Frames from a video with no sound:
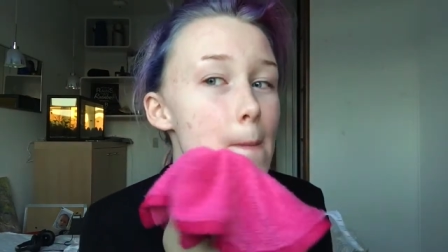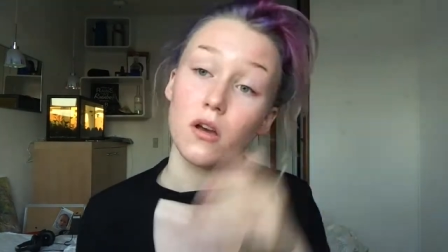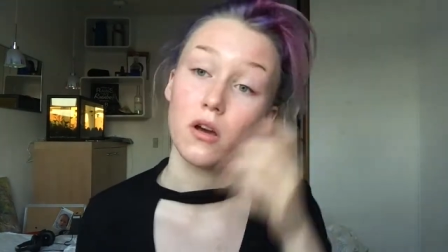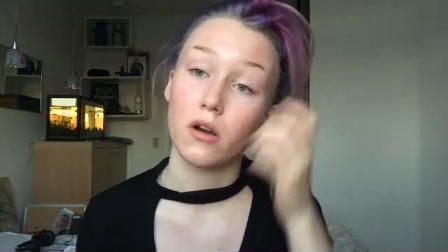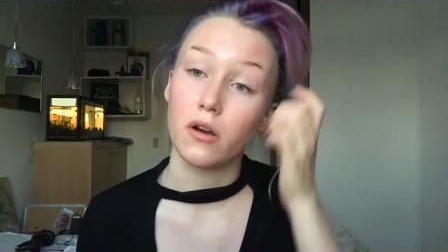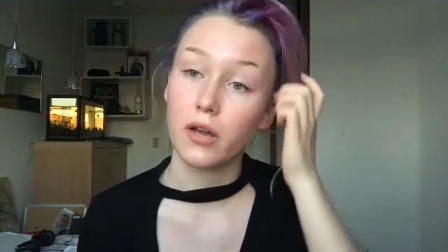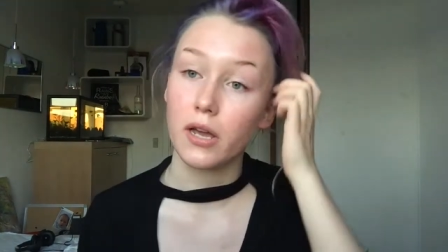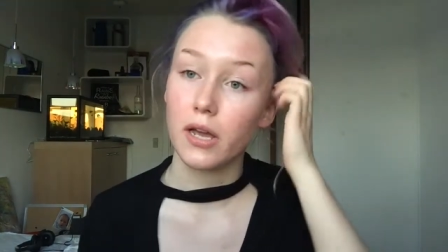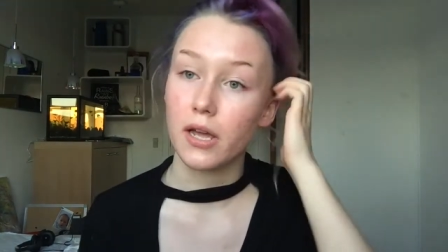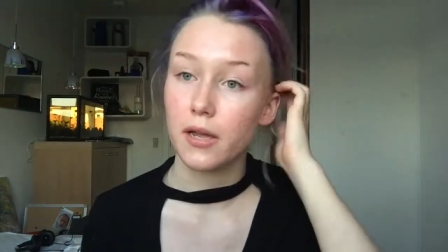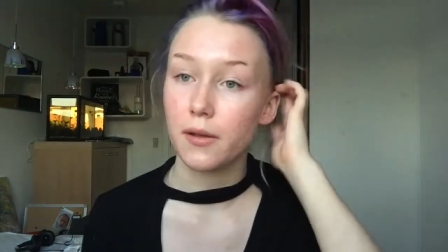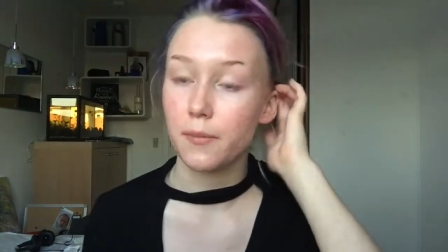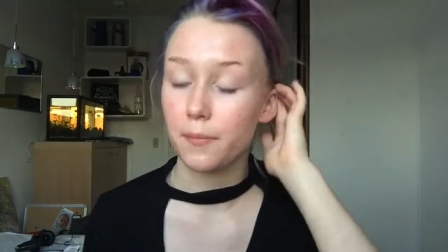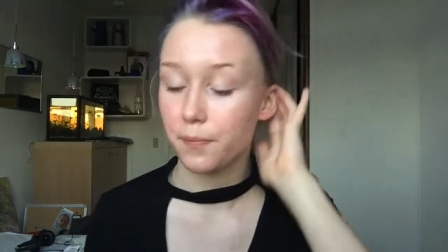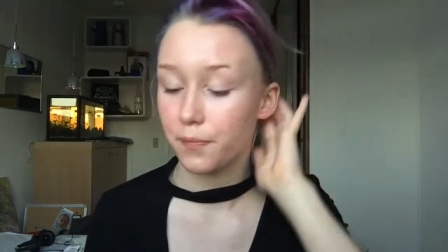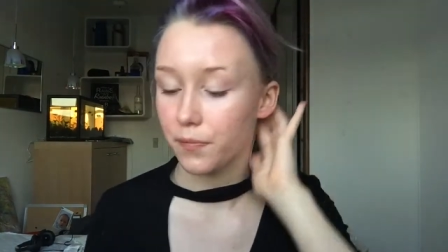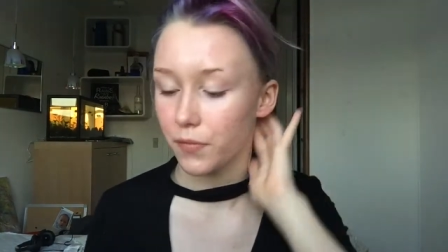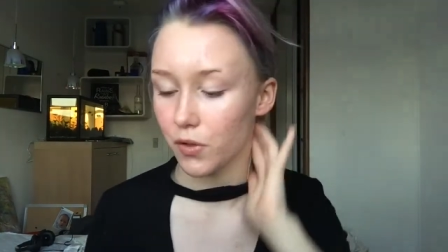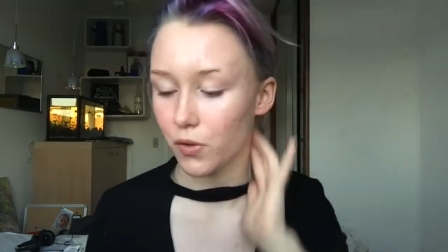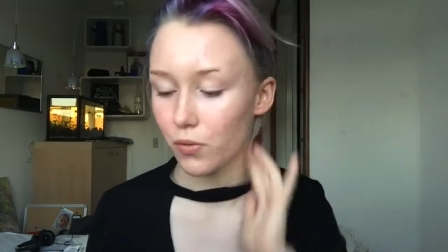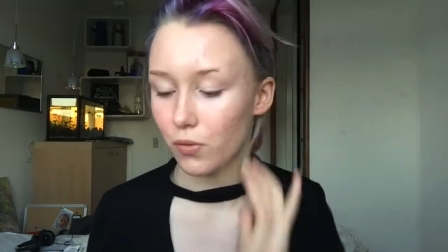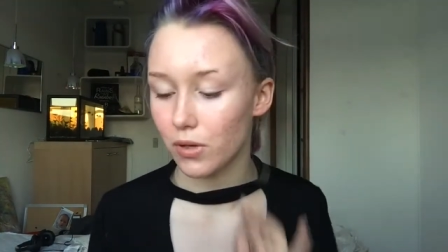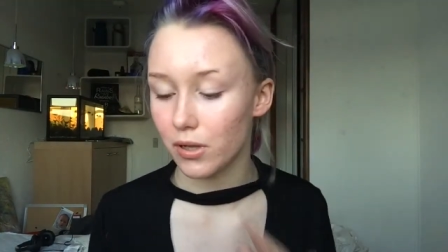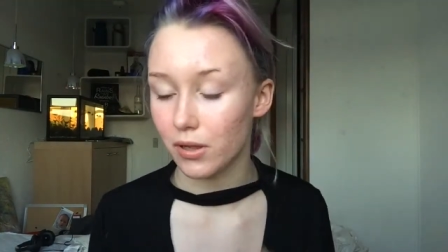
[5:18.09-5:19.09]
Okay,
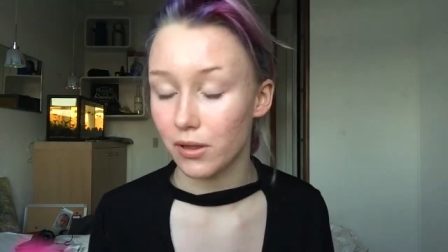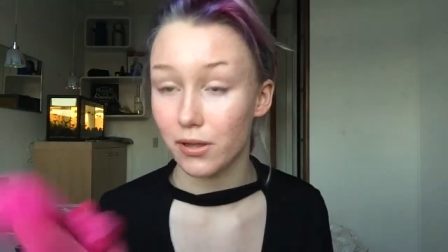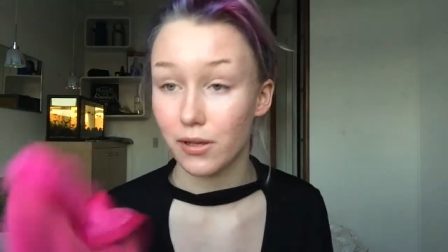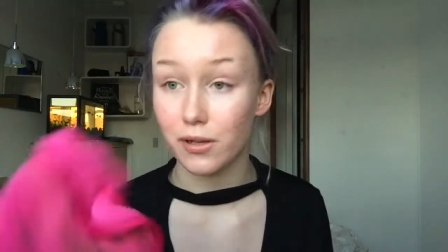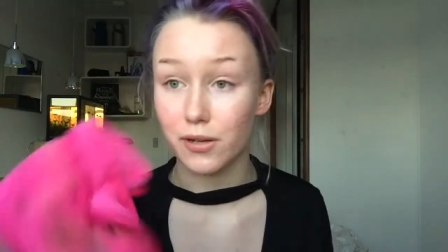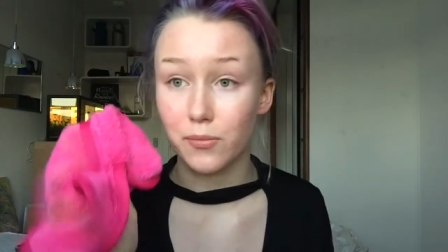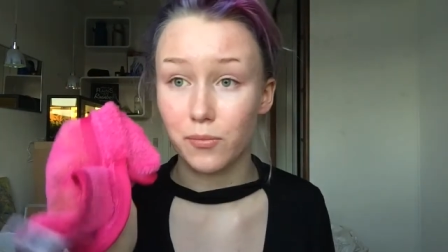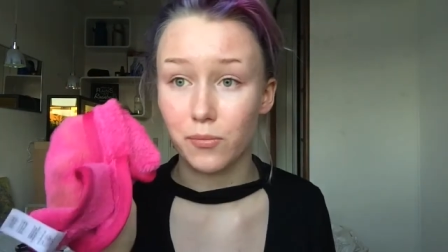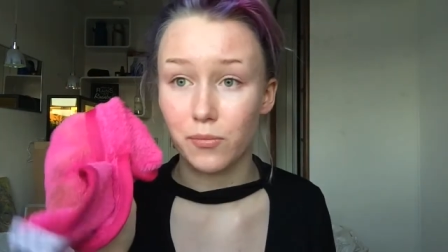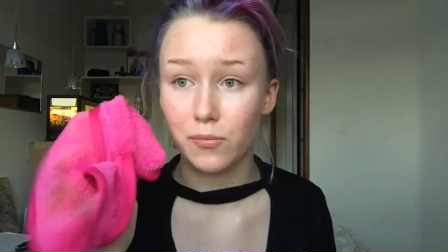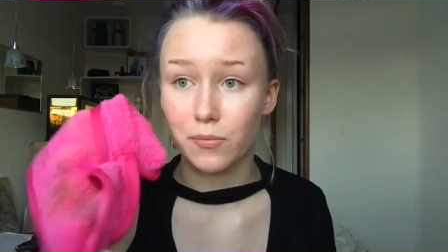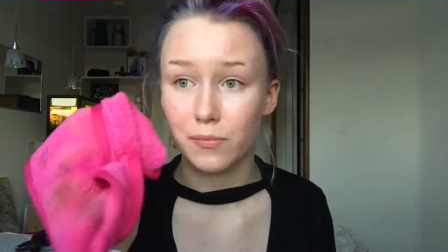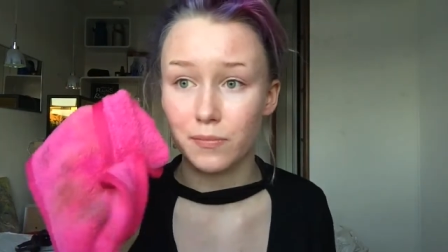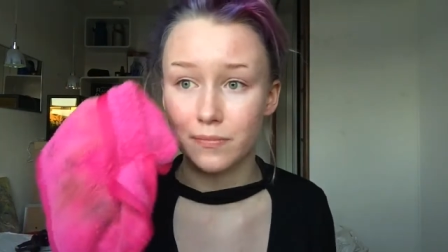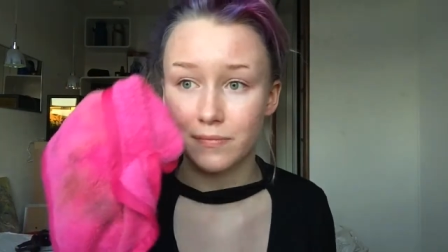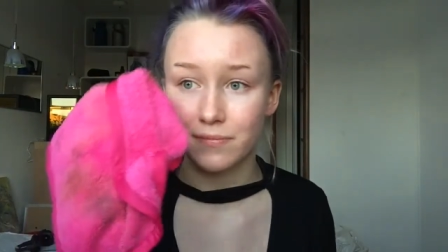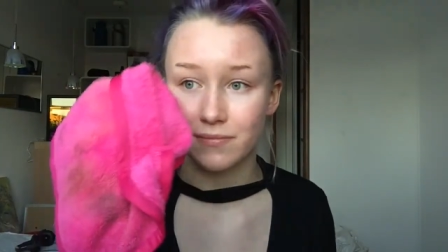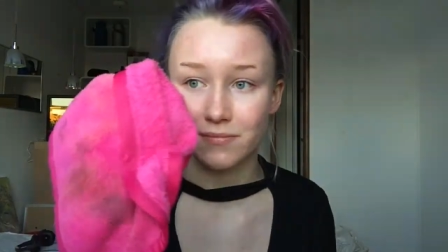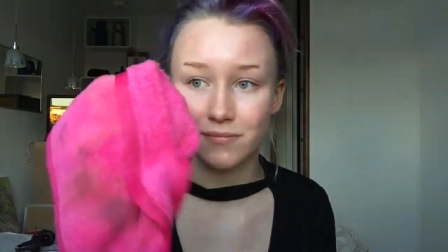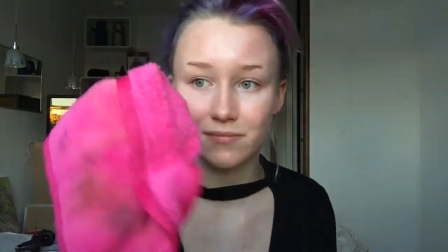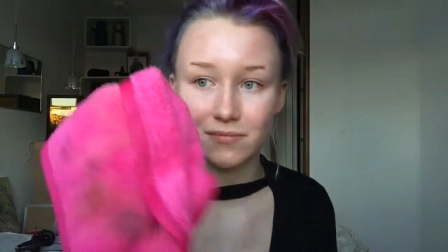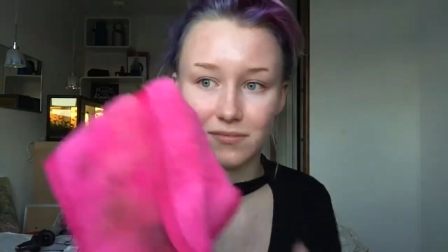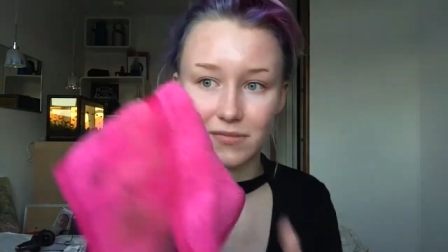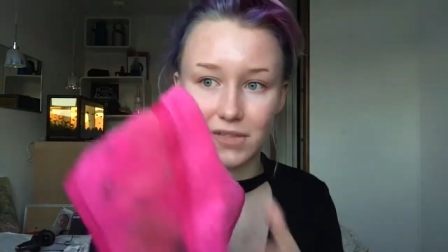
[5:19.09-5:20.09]
well,
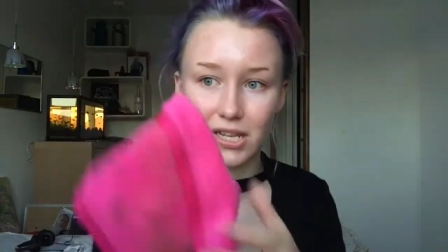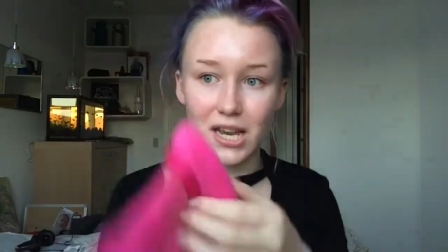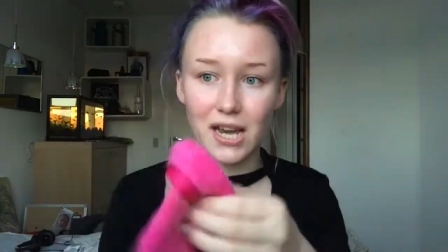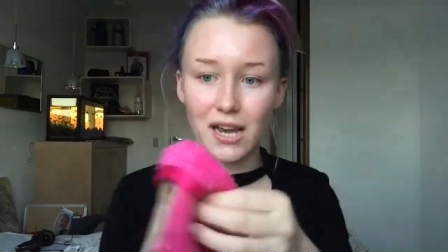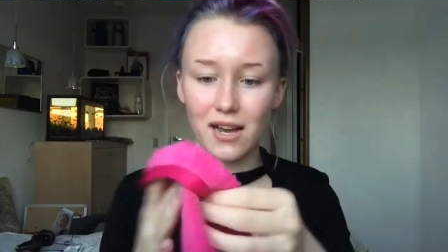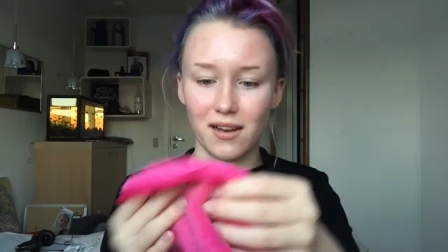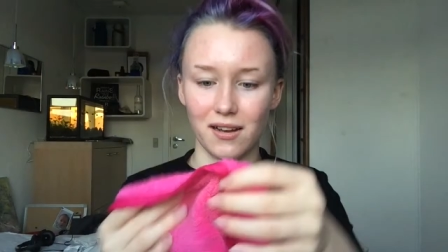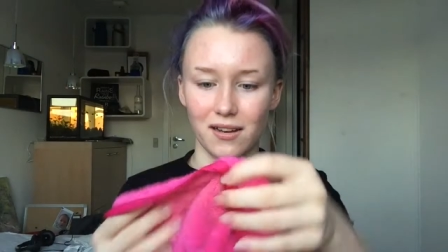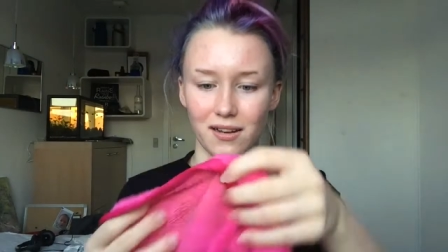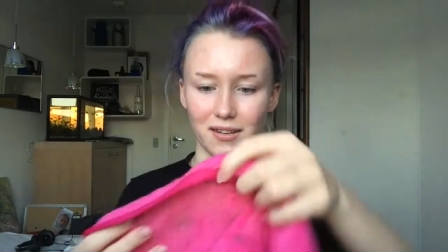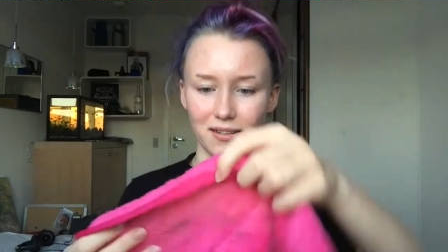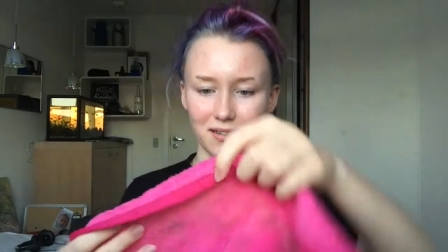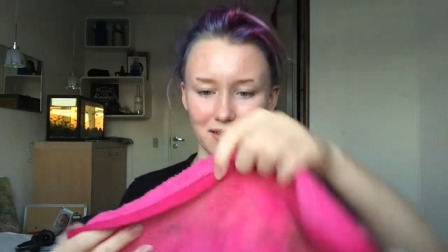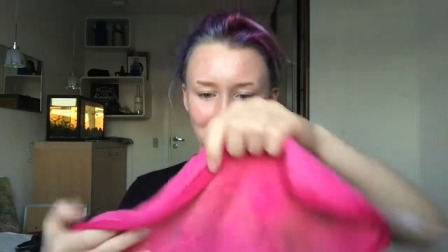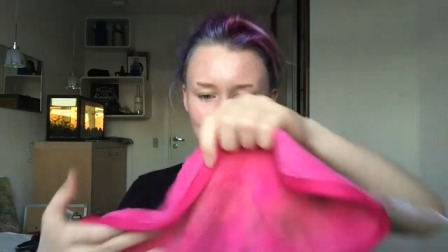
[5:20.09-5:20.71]
um, yeah,